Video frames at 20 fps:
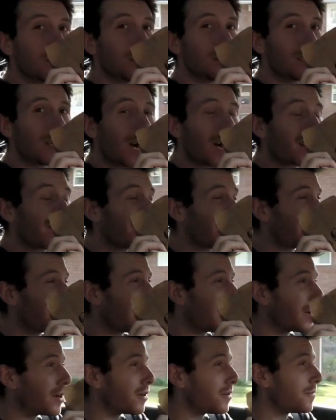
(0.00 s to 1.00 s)
Taco
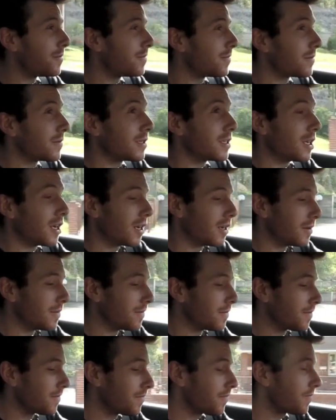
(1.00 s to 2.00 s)
Bell. Yum.
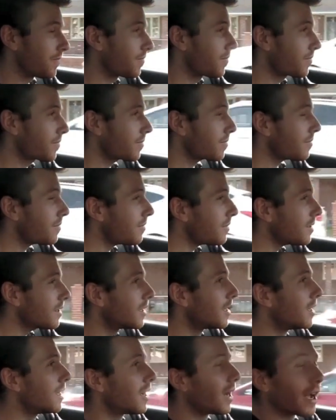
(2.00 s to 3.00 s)

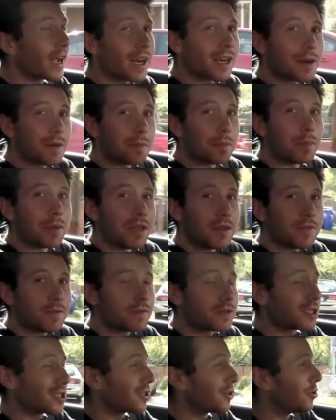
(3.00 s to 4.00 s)
I got a beef
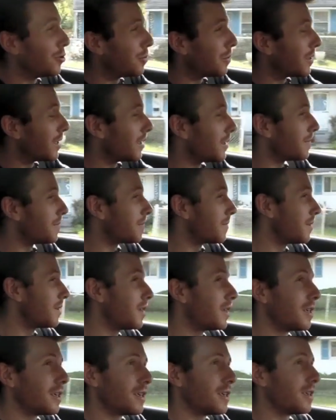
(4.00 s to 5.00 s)
chalupa.
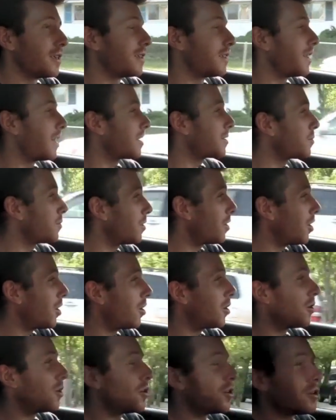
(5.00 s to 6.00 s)
That's what
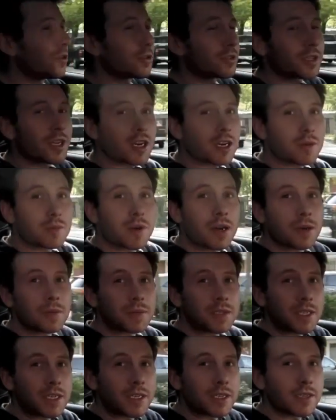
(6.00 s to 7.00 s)
all soccer
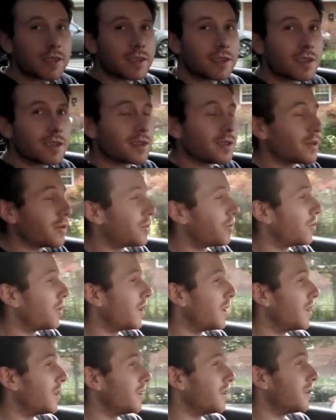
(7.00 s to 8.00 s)
moms eat
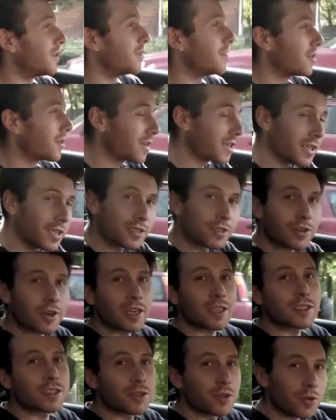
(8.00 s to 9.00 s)
when their kids are
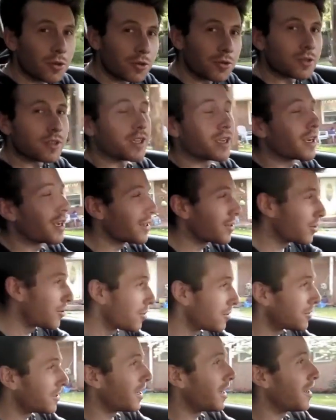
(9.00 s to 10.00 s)
at school and they got the
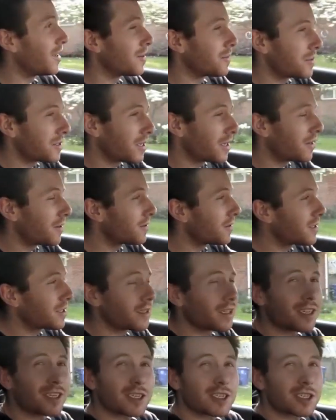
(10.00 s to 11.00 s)
whole day to themselves.
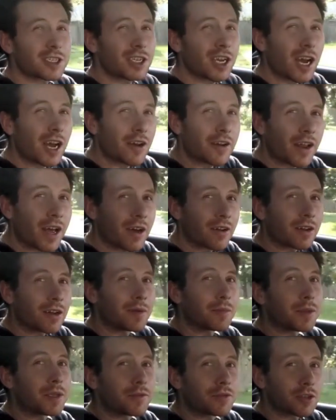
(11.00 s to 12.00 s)
They just chow down
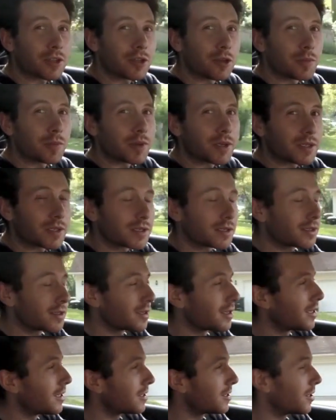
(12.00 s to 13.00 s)
on beef chalupas.
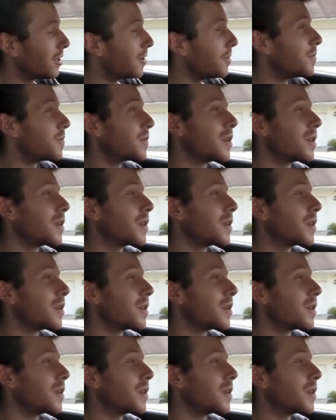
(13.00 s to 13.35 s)
So